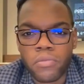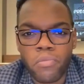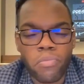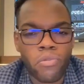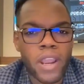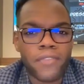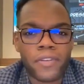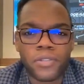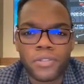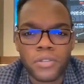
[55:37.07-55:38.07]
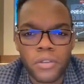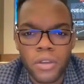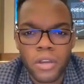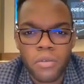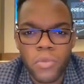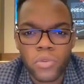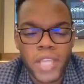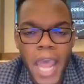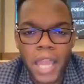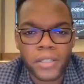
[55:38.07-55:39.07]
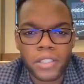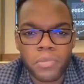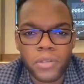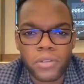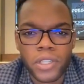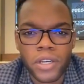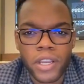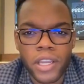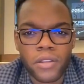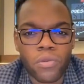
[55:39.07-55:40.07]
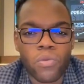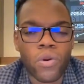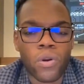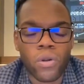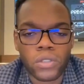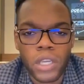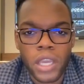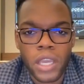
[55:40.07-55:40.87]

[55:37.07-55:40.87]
bravest, most talented military in the world,